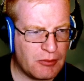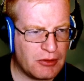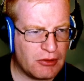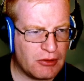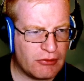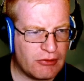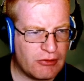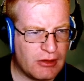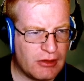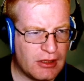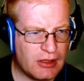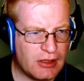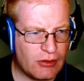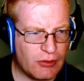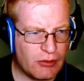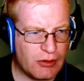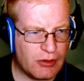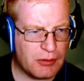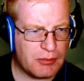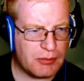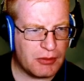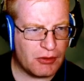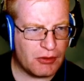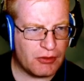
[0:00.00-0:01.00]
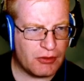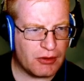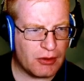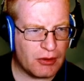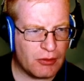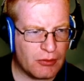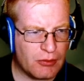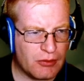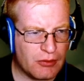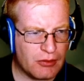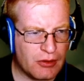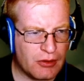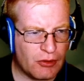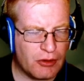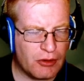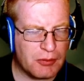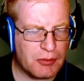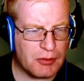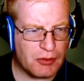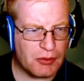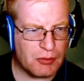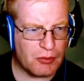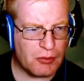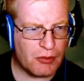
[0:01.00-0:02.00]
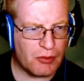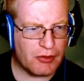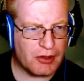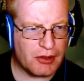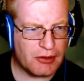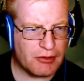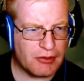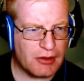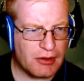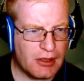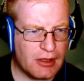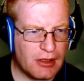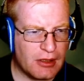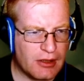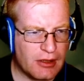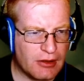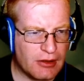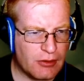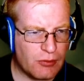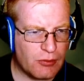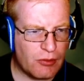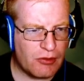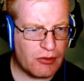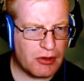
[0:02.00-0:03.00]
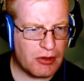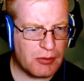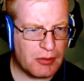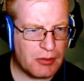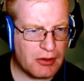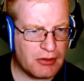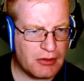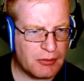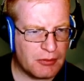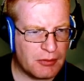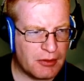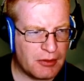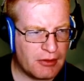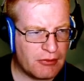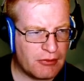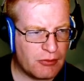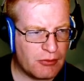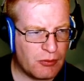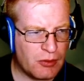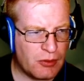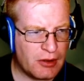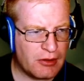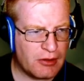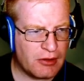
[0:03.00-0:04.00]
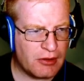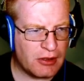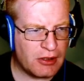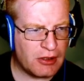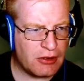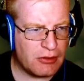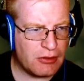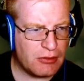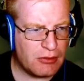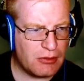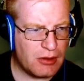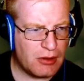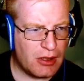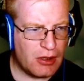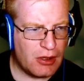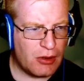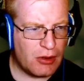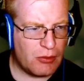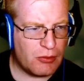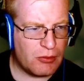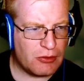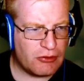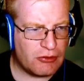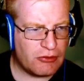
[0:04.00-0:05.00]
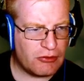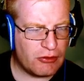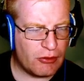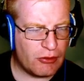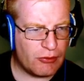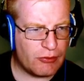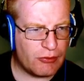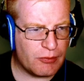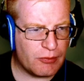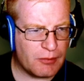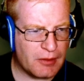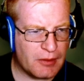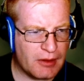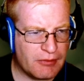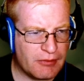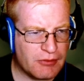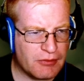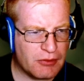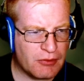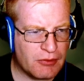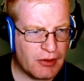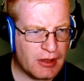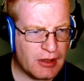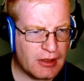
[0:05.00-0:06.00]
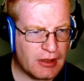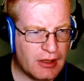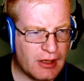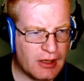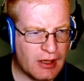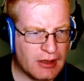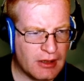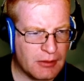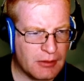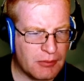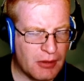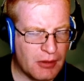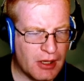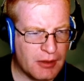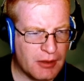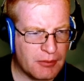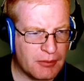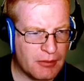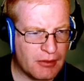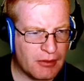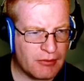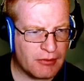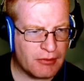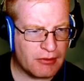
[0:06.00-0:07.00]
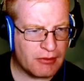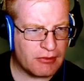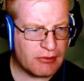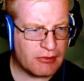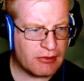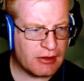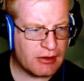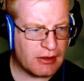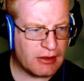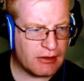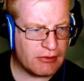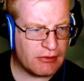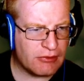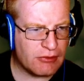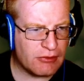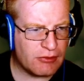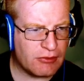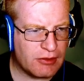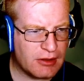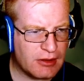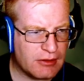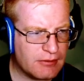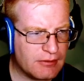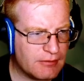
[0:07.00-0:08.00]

your city can only build a warrior. Click the warrior button to place one in the queue, which shows from left to right at the bottom of the city screen.